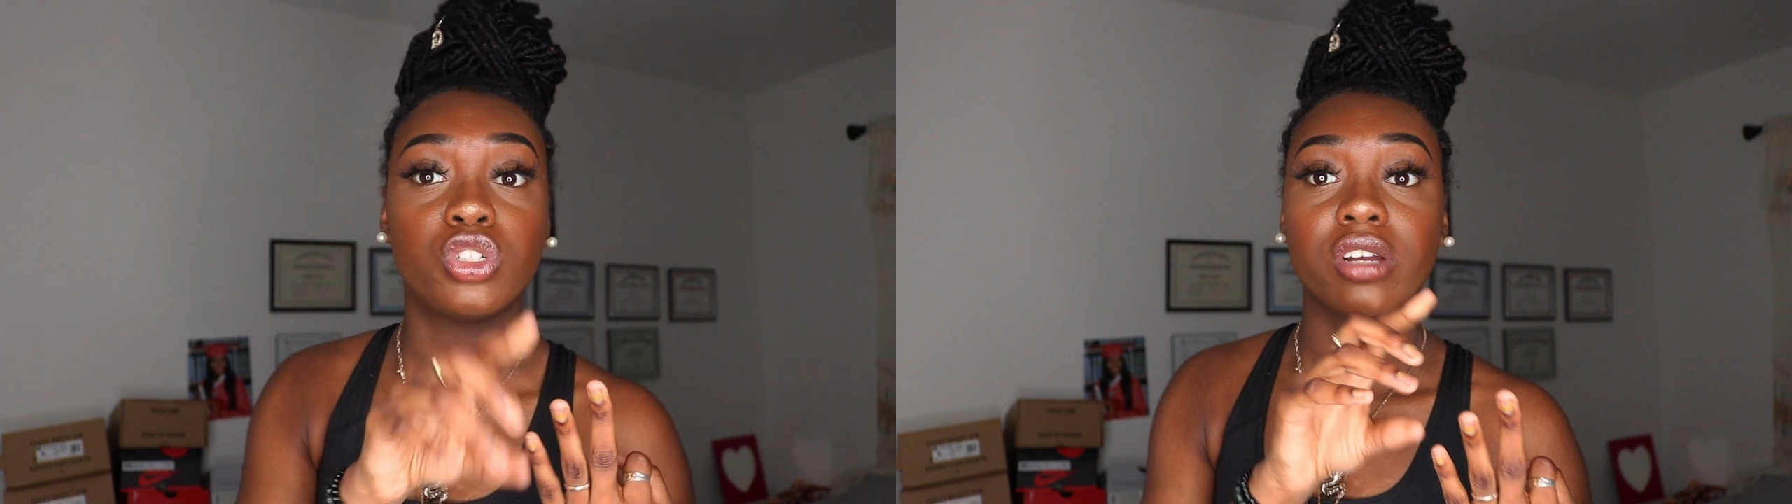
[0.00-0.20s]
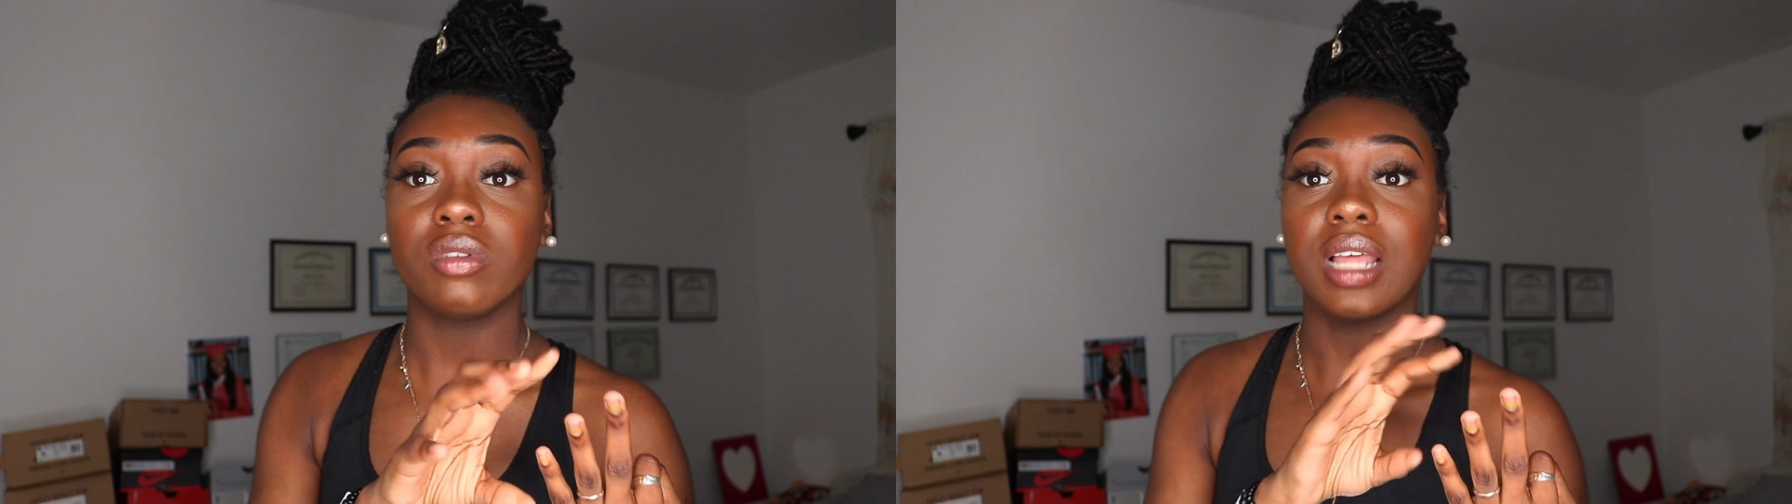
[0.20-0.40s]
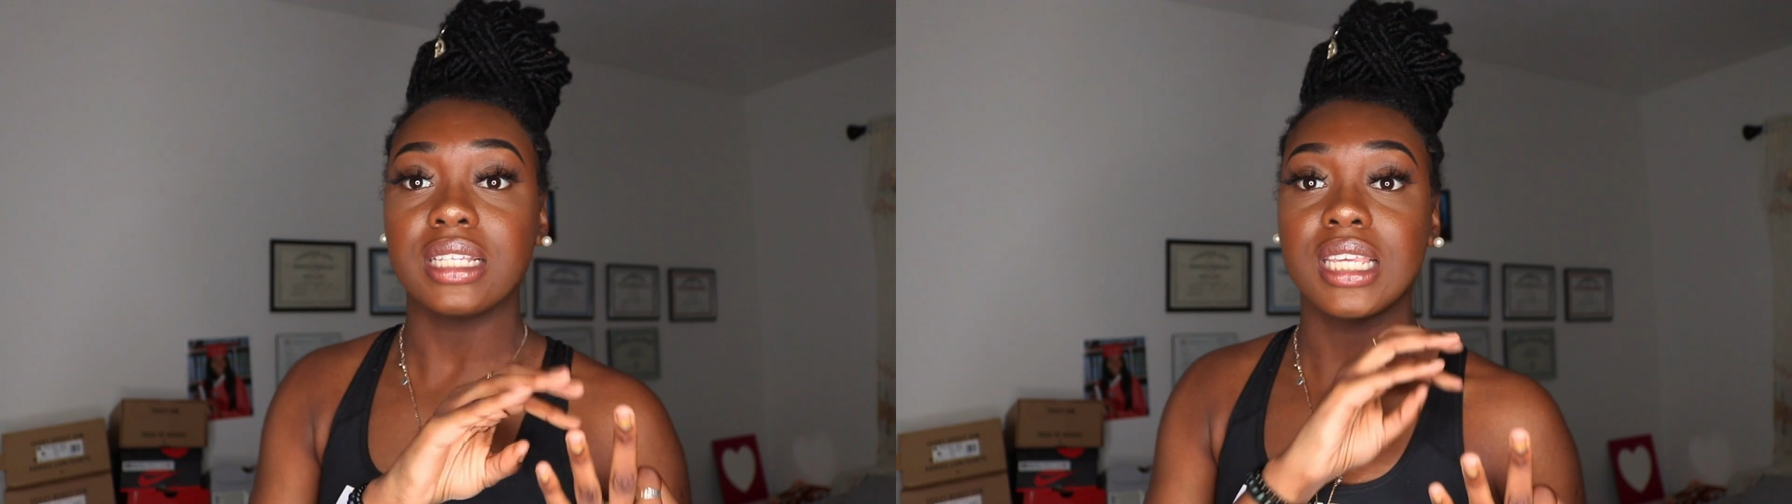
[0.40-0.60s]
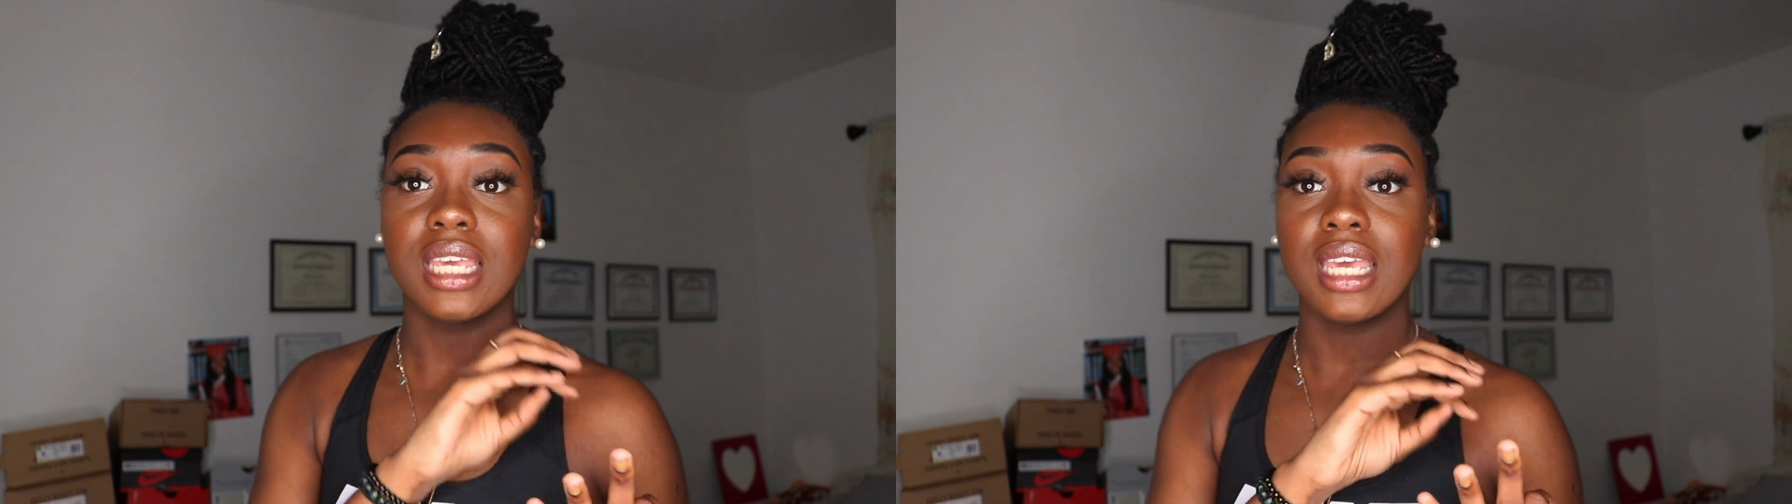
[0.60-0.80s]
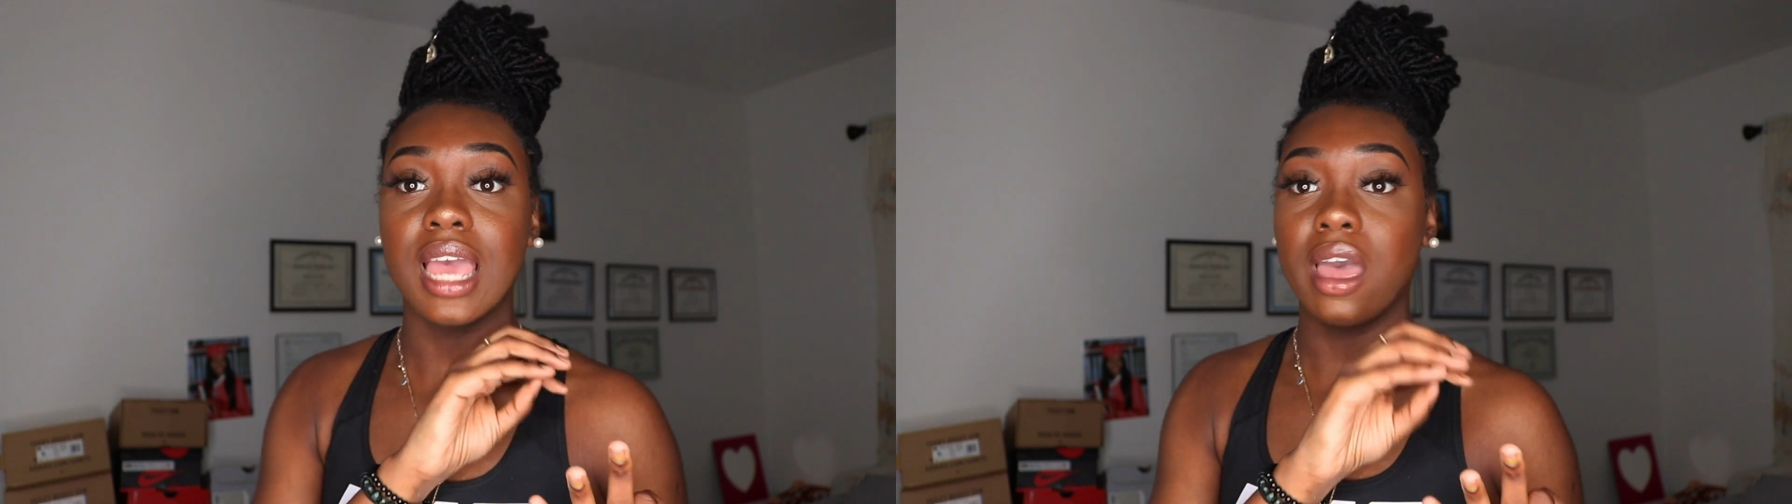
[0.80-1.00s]
generally like to
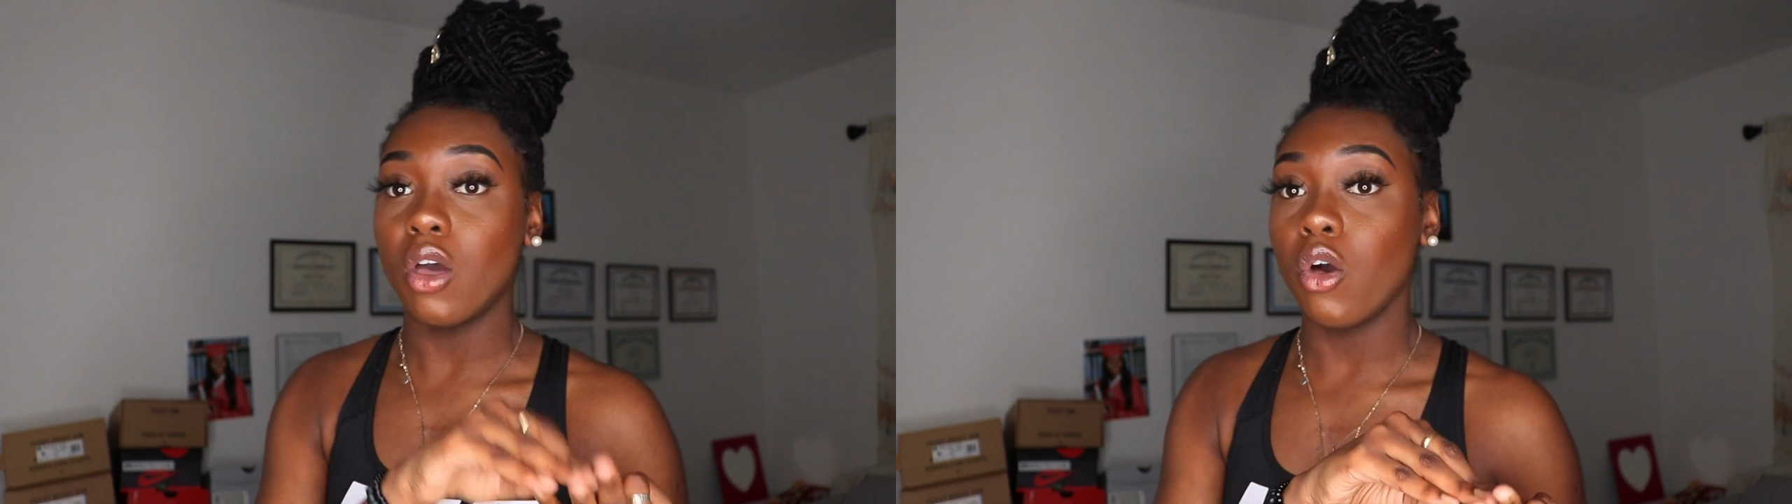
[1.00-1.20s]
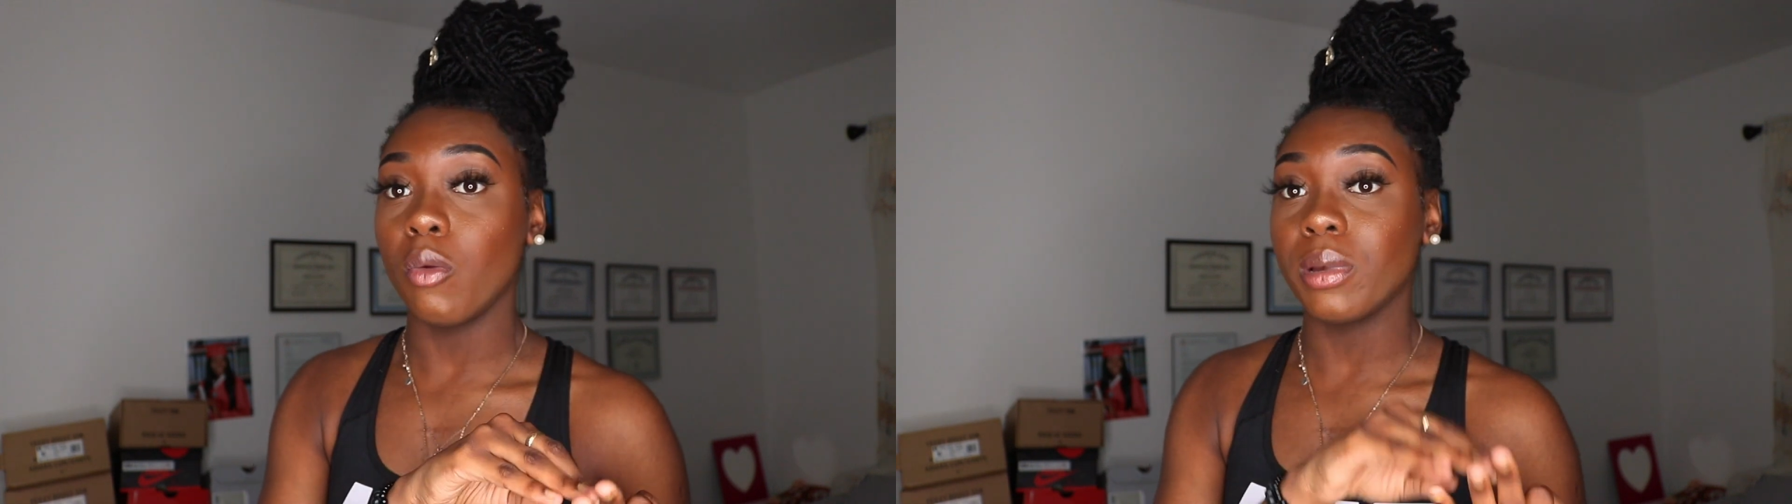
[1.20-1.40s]
eat at home?